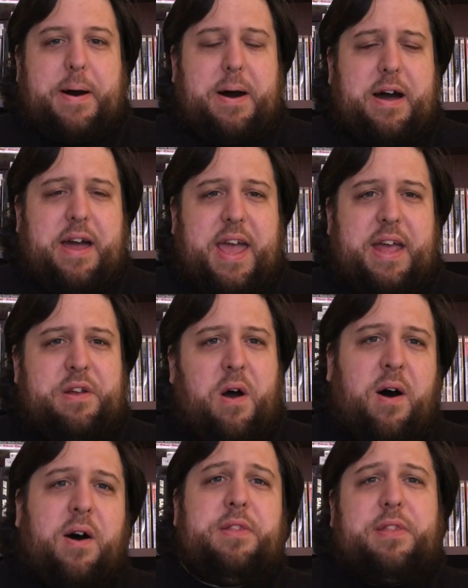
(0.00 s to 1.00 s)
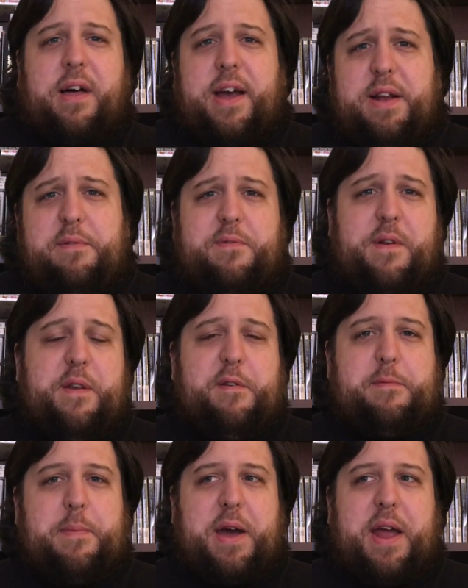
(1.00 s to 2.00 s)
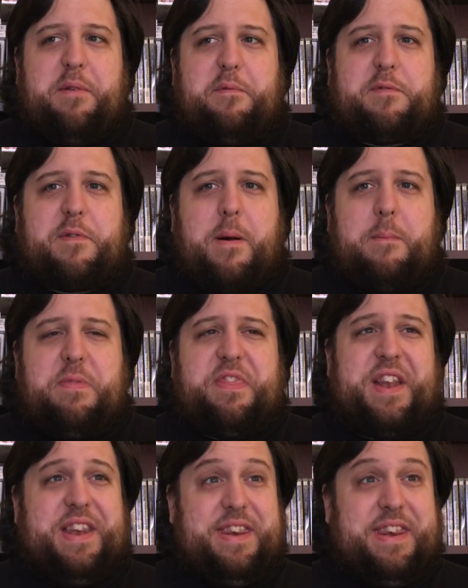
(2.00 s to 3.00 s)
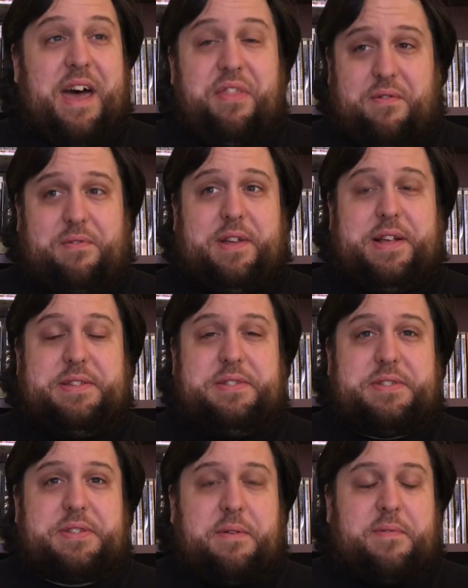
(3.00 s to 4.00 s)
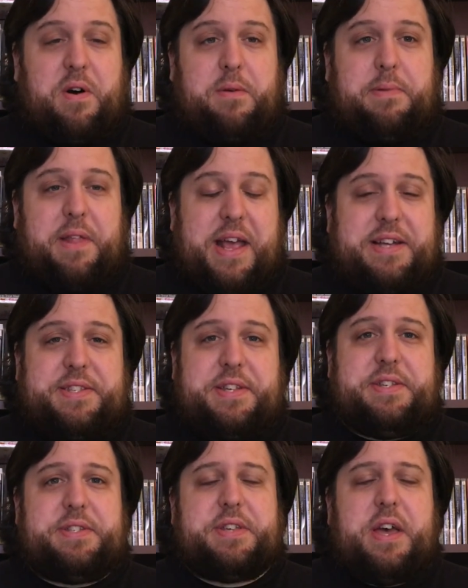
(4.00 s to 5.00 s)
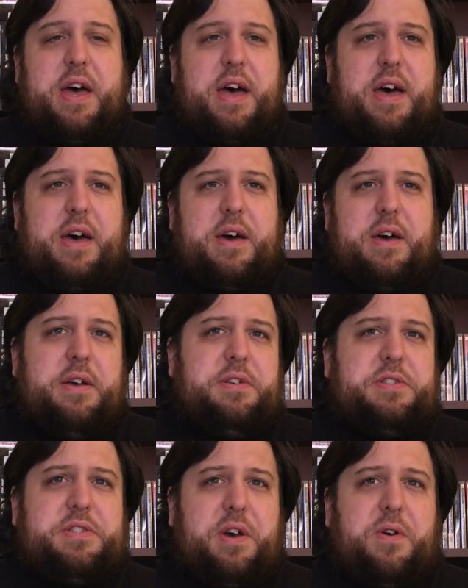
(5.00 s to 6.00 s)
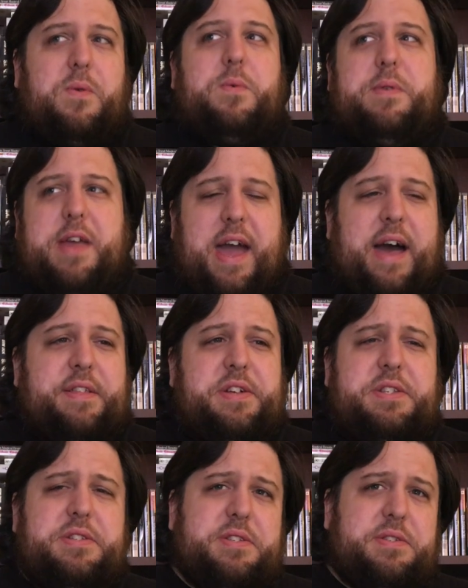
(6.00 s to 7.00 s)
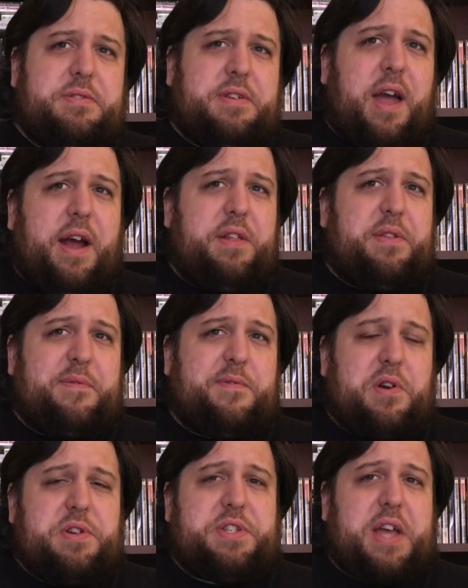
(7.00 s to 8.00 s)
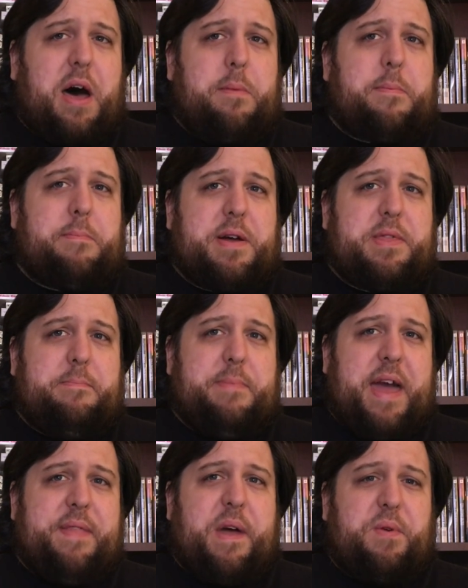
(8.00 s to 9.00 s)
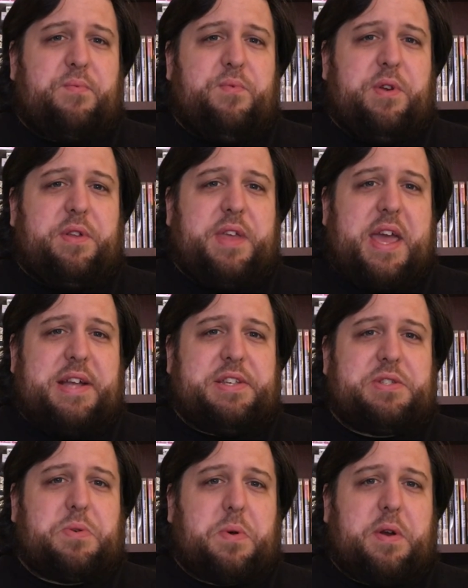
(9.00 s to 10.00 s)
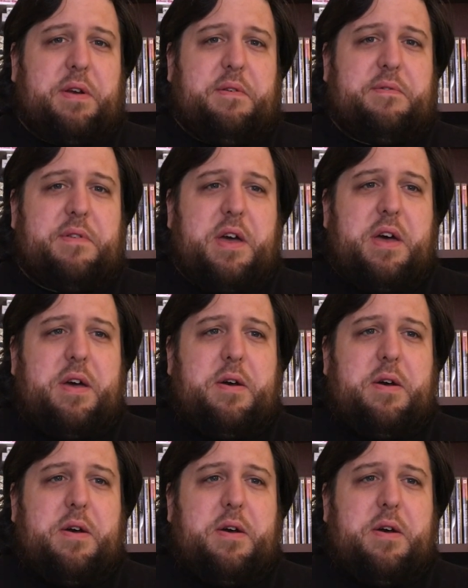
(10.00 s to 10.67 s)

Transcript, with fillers: by an online friend of mine from the Netherlands, of all places. So, yeah, this is kind of the first album by the band that really sort of